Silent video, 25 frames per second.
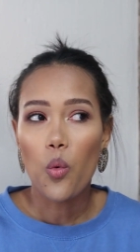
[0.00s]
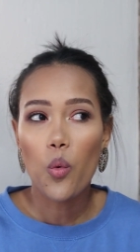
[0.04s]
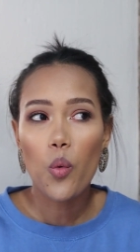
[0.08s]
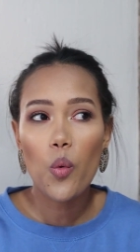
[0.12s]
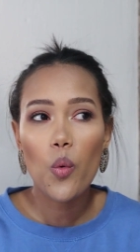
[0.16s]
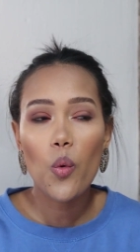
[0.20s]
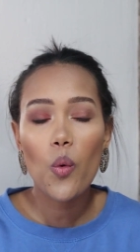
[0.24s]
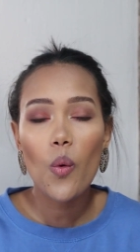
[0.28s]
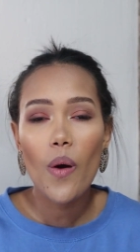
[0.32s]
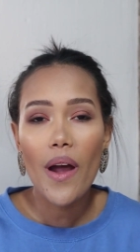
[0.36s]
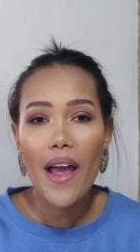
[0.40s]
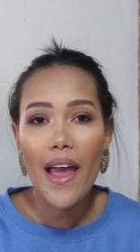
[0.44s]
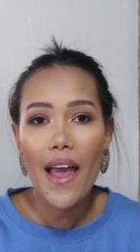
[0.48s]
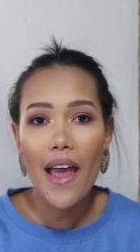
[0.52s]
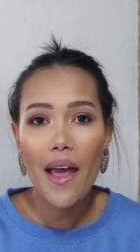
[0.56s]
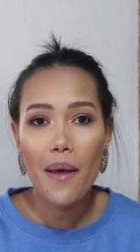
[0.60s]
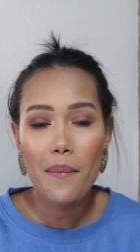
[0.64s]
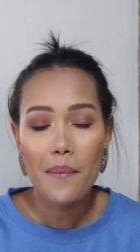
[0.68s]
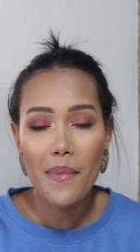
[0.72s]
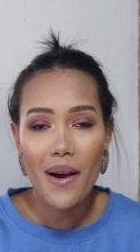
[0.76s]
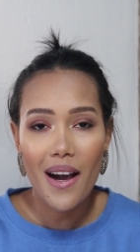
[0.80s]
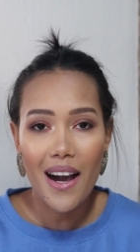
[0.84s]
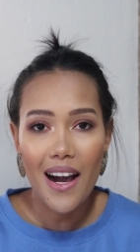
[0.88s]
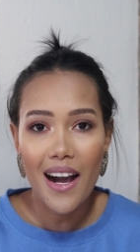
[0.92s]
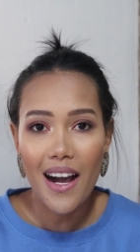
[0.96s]
who
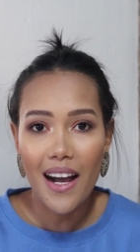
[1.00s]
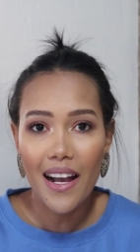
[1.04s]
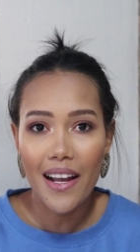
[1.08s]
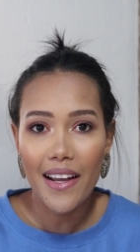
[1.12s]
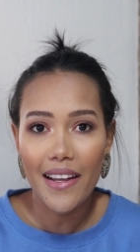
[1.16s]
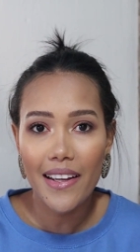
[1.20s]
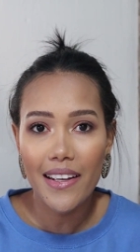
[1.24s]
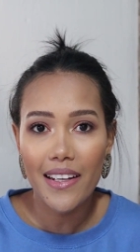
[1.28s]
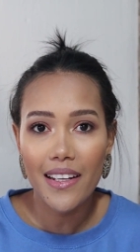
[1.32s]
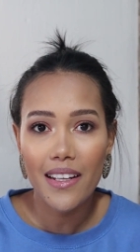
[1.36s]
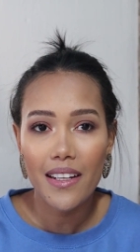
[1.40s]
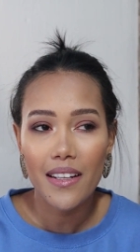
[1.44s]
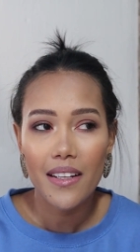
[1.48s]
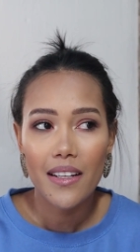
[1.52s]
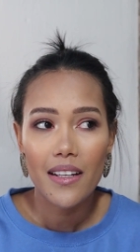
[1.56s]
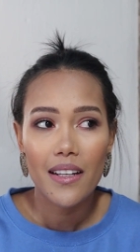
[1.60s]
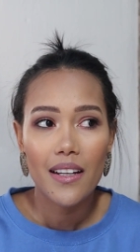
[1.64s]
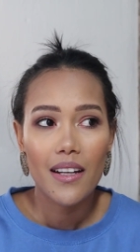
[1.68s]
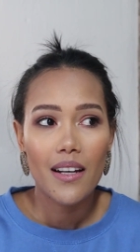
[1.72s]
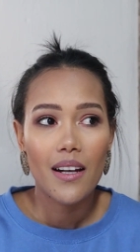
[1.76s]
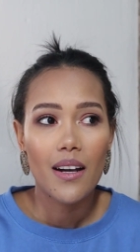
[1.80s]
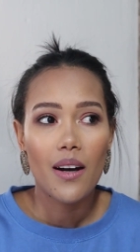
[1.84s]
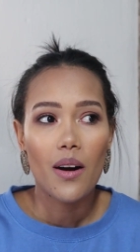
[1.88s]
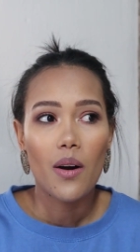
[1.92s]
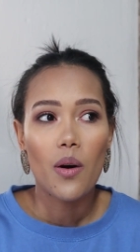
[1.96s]
am I?
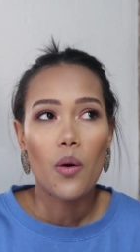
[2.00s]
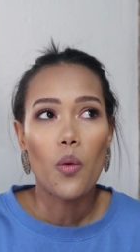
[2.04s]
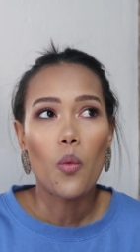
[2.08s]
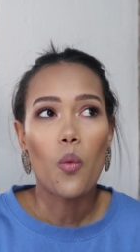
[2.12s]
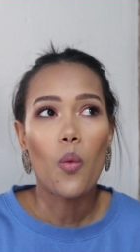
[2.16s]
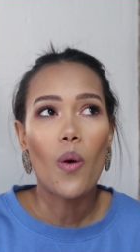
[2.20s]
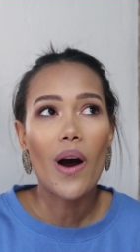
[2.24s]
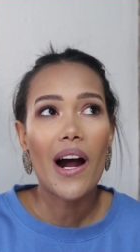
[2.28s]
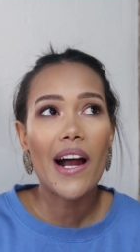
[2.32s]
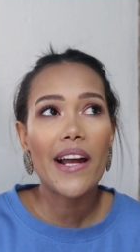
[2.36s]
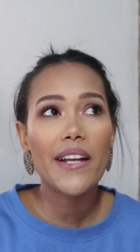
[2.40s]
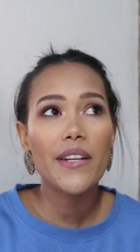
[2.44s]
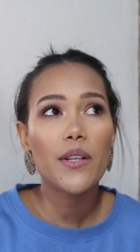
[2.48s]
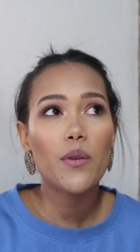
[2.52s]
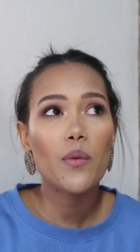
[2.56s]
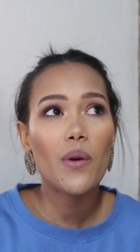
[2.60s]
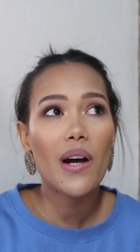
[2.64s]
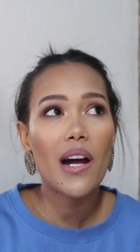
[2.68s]
Why do